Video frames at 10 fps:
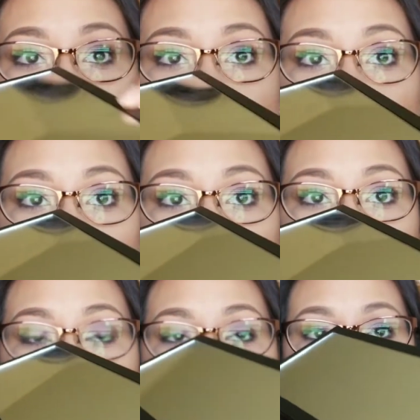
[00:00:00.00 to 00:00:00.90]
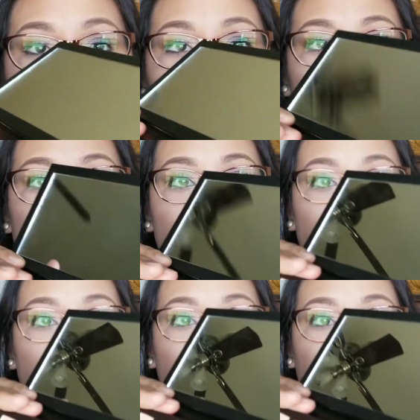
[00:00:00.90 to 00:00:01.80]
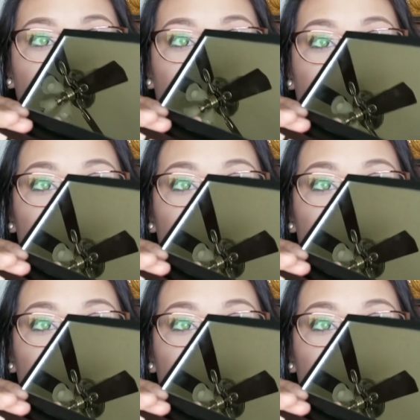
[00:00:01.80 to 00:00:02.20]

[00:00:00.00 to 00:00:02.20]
mirror that you get, and then especially